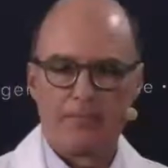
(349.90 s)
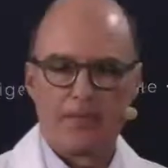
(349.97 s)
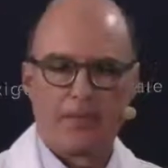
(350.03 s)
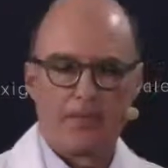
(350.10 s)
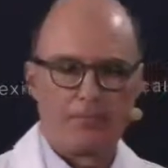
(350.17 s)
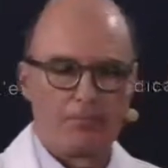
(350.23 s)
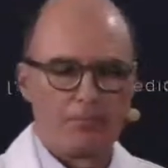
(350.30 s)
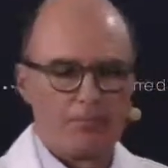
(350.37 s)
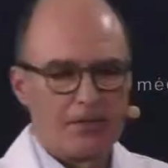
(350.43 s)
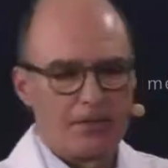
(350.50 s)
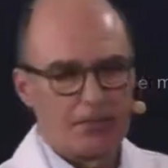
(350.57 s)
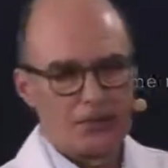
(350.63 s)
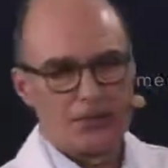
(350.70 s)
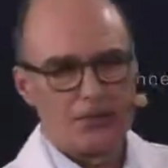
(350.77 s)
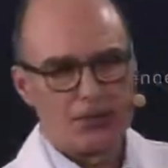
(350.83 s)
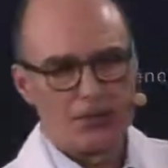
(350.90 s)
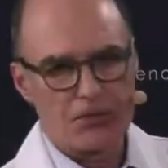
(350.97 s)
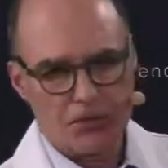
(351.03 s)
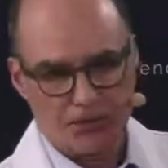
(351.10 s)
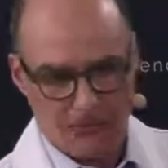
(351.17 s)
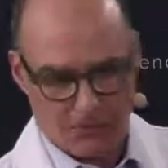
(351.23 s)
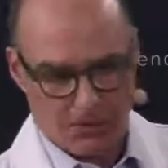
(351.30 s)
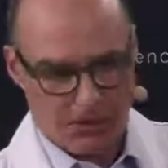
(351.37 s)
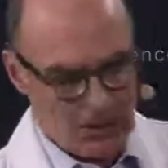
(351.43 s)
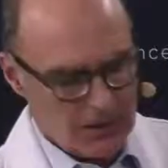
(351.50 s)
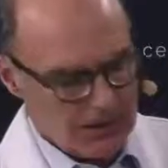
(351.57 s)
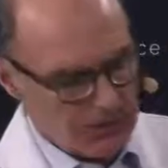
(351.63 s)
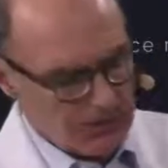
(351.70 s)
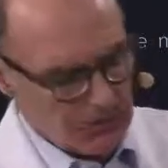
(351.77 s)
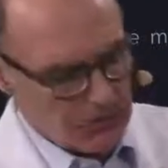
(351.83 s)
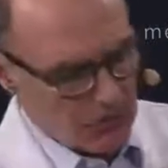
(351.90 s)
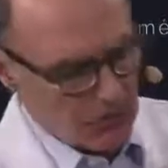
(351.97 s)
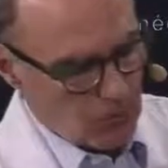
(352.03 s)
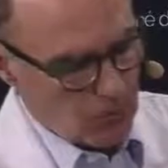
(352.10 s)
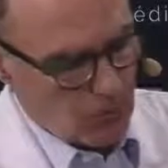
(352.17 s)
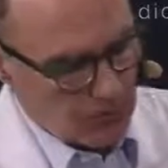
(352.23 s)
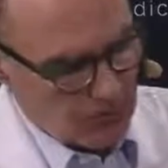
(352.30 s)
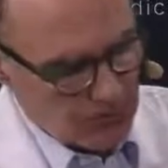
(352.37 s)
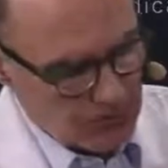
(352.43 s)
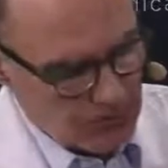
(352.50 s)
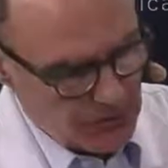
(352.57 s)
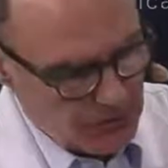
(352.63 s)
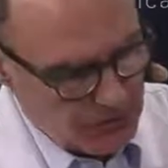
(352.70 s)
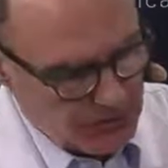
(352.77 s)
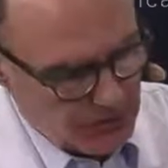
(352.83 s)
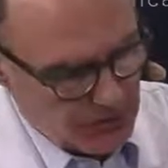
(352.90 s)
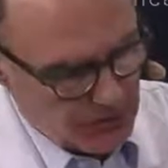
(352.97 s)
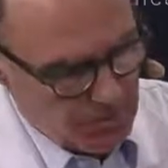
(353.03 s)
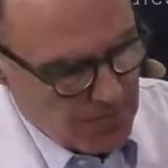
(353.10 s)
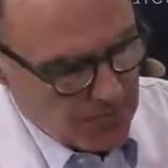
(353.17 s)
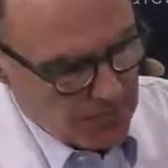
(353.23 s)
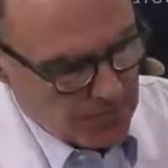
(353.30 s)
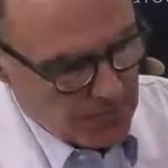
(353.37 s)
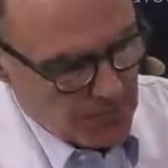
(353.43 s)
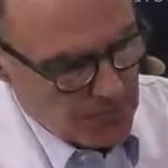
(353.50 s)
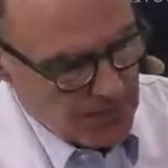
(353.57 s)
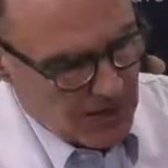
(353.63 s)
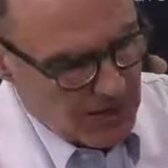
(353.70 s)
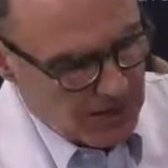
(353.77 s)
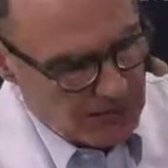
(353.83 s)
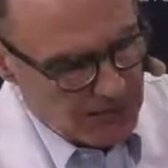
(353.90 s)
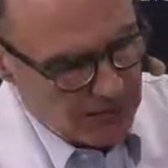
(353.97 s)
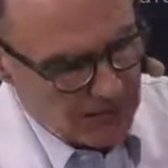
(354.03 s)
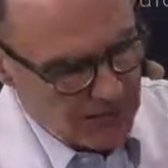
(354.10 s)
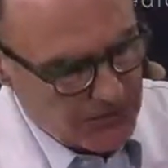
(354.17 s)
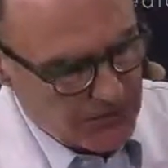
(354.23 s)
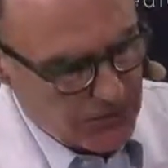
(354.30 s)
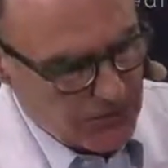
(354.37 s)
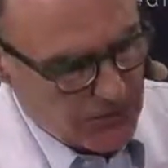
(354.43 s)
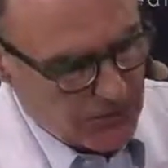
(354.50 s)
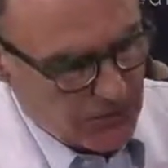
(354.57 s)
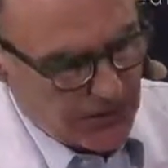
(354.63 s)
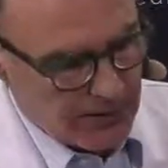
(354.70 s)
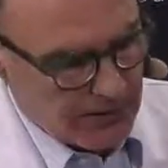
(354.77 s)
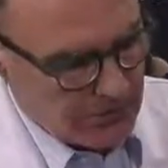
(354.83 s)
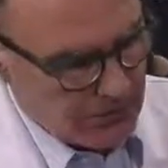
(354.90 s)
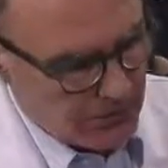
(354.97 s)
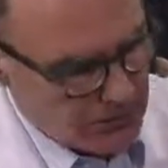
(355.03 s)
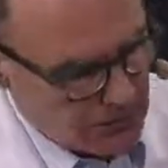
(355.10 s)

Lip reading: our patients, suffer. So what we do is we ask the patient to smile. Try